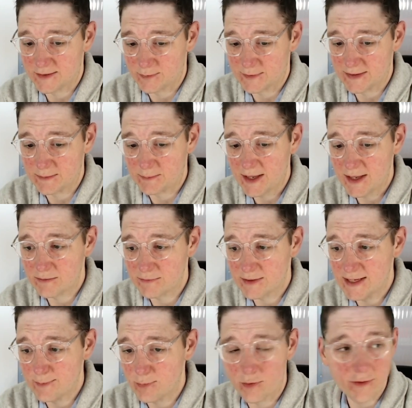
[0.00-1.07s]
with the piano
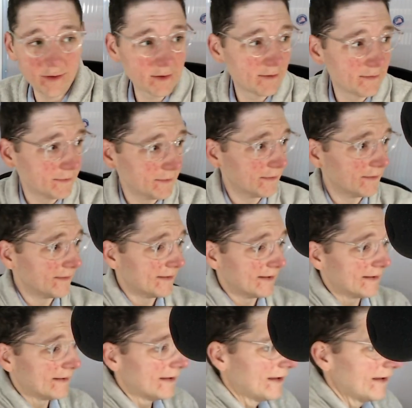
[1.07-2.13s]
keyboard. So you can see